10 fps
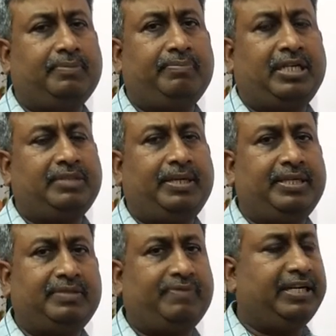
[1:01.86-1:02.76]
management
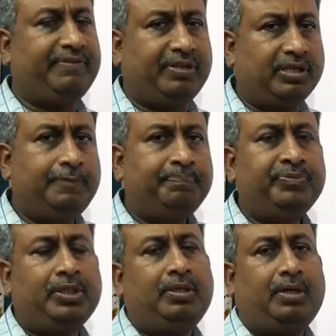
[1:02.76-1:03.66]
is very difficult,
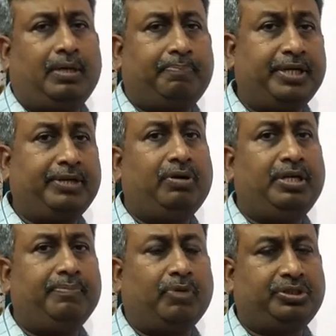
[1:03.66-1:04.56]

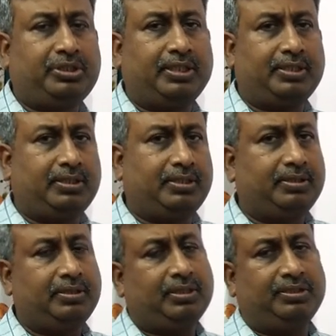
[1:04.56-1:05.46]
particularly moisture
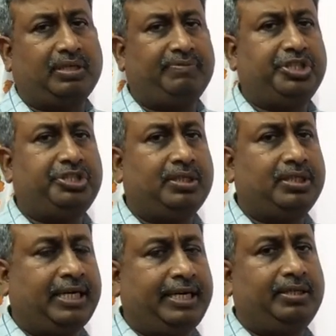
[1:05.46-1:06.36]
conservation
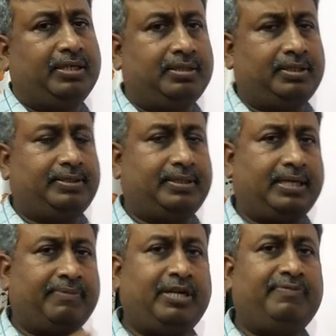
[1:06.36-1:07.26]
and
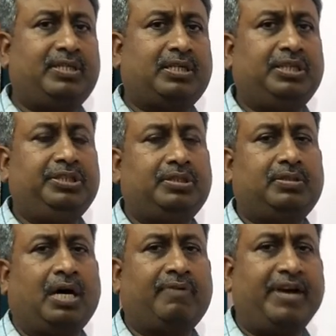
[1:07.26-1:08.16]
aberrant weather conditions
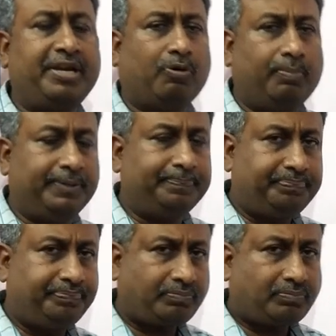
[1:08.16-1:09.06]
are very common.
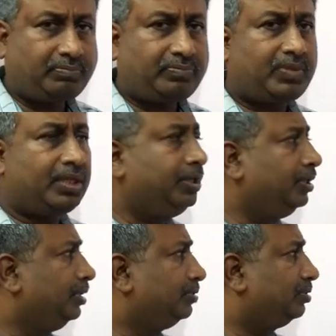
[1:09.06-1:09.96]

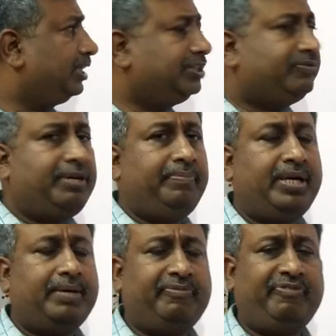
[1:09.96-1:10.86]
So that's why
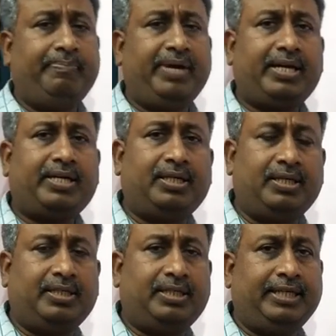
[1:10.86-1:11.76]
we make
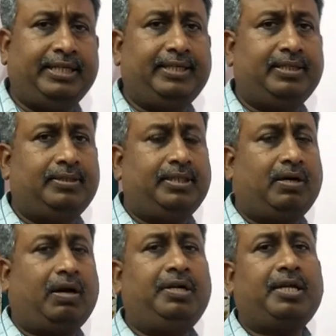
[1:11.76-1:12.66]
a
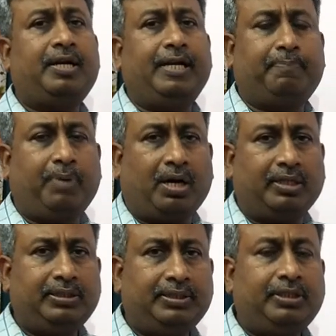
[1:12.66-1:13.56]
alternate
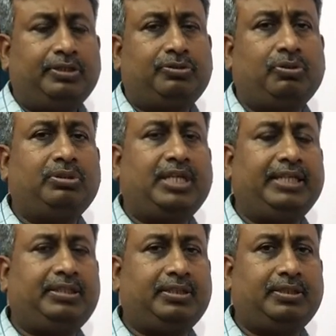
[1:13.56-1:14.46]
plan, so
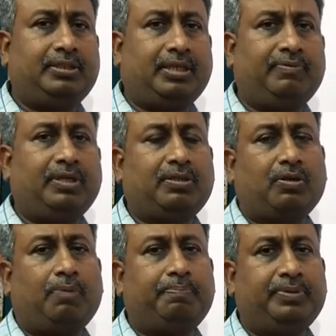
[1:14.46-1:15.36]
that our
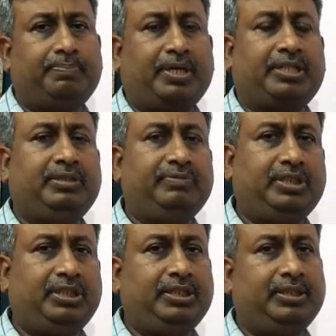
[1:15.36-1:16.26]
crop
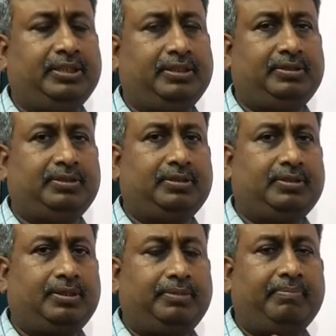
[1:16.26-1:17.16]
productivity is
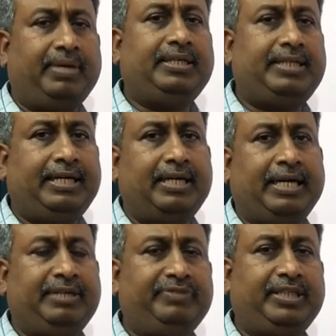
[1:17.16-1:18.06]
maintained
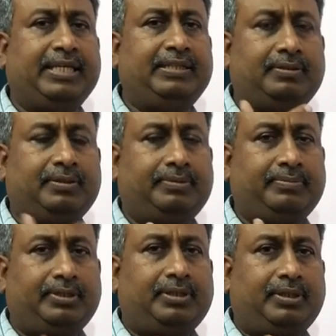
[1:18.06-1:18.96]
and we can
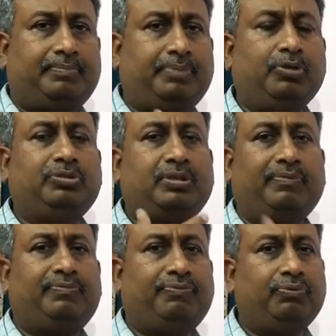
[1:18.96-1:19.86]
produce
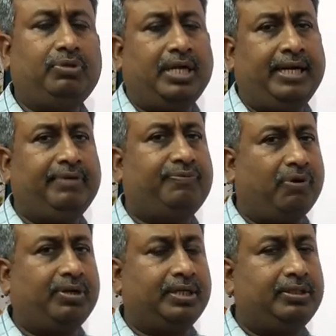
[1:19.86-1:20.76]
some food and
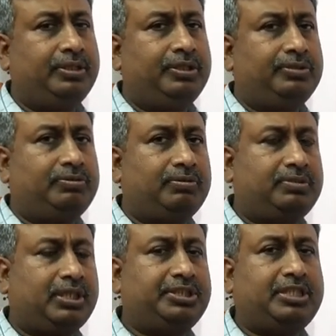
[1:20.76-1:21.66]
fodder. So
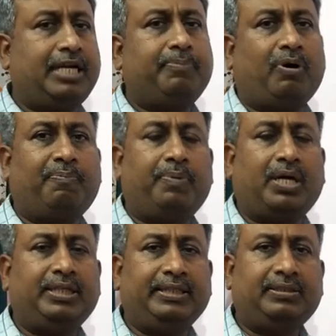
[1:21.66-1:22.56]
such type of
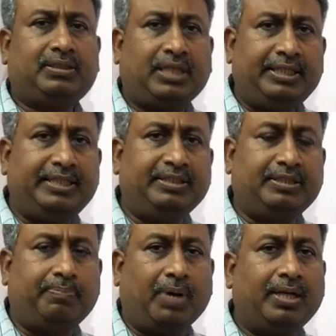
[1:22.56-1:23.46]
plan is contingency
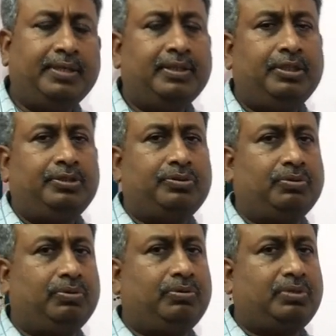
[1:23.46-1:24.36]
plan.
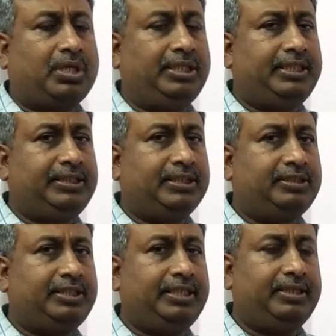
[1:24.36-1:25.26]
So
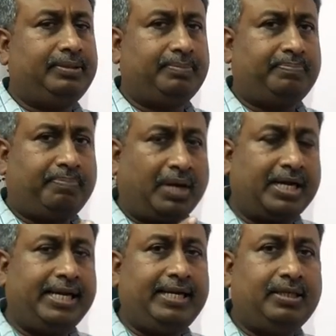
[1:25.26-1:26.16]
contingency
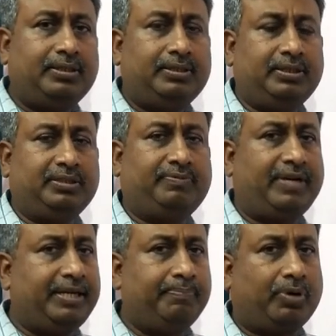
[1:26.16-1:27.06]
planning is
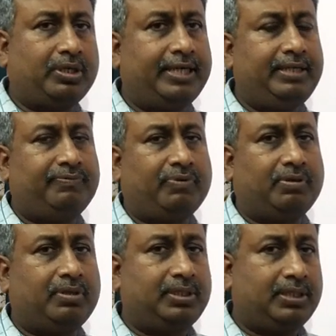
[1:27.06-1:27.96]
very important
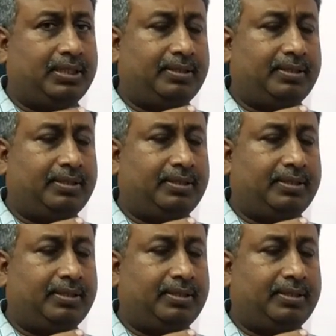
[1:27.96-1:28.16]
for